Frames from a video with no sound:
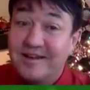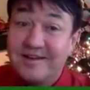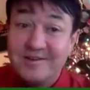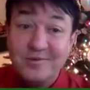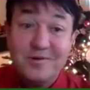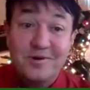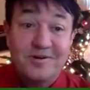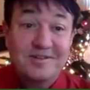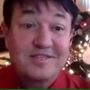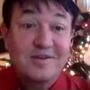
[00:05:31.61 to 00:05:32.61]

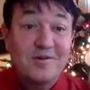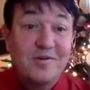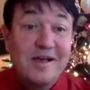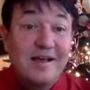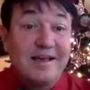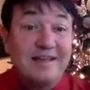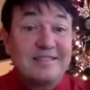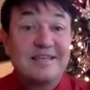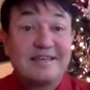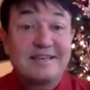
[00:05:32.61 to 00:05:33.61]
Yule. So it's
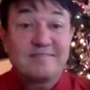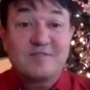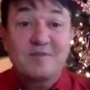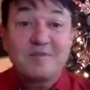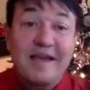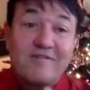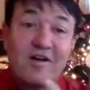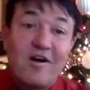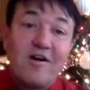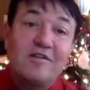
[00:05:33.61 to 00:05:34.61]
like, so we have
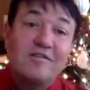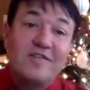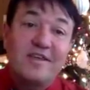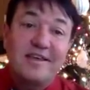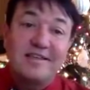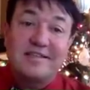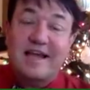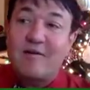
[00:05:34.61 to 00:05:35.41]
all of these,